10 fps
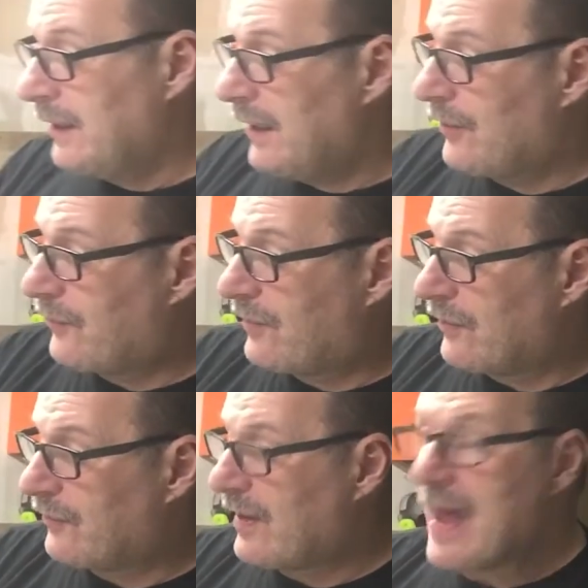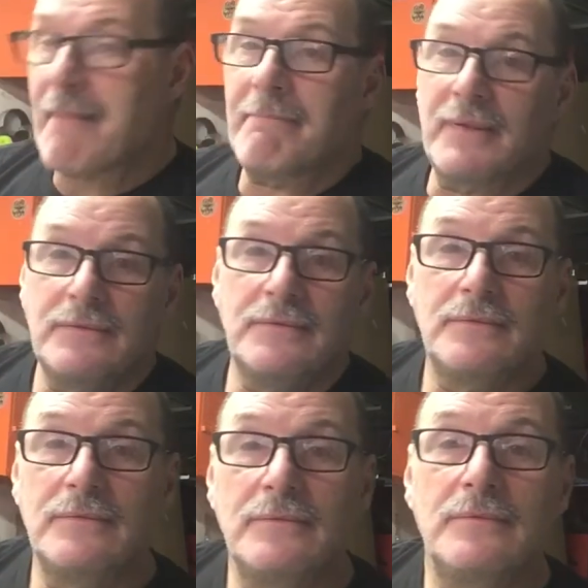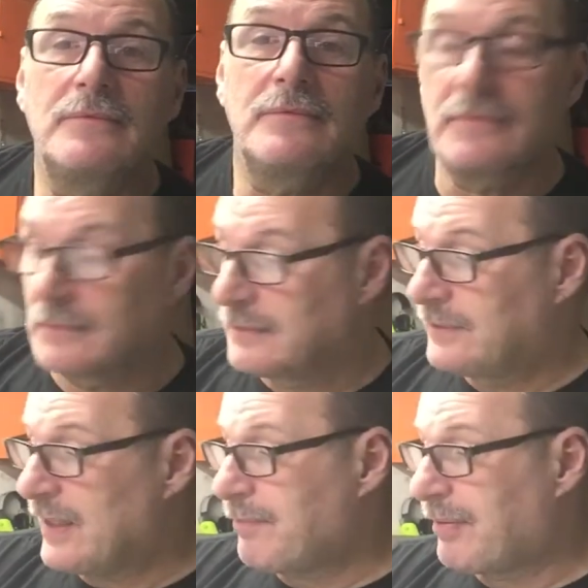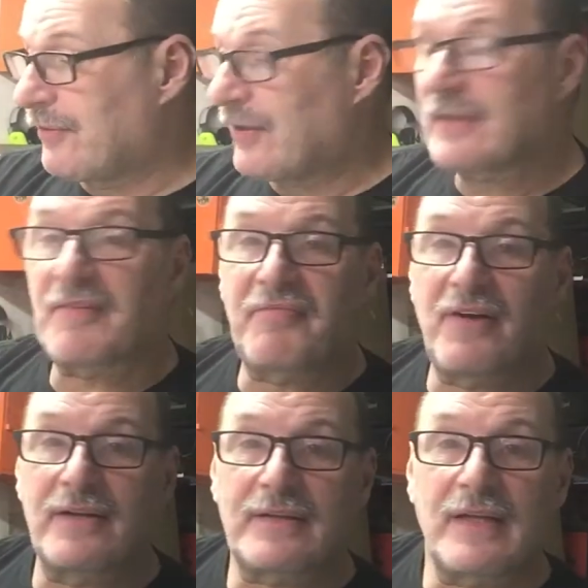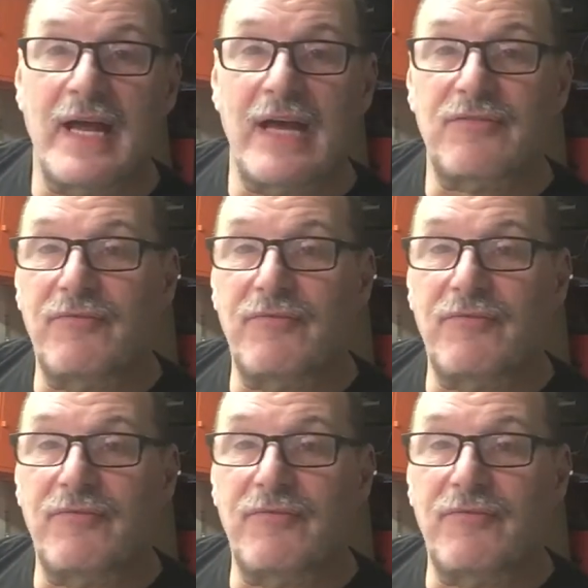It's the stem. Tapers at the front. The last